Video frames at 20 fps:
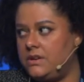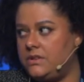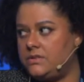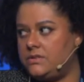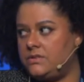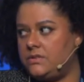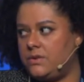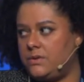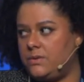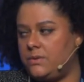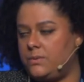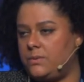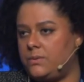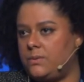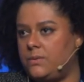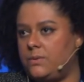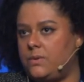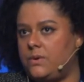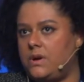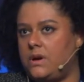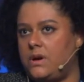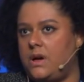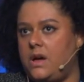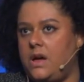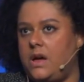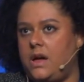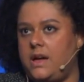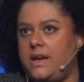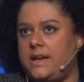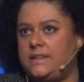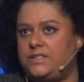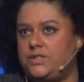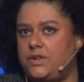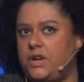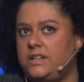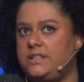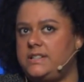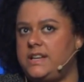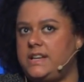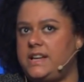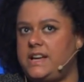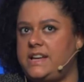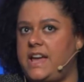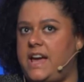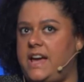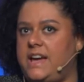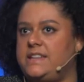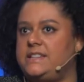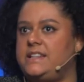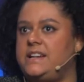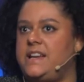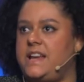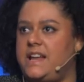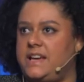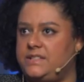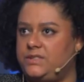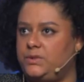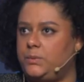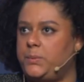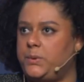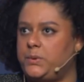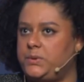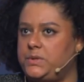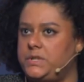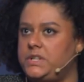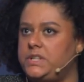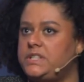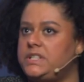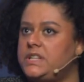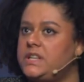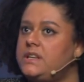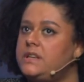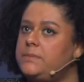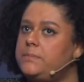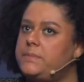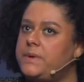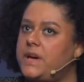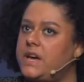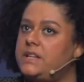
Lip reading: So it's not that I had less opportunities,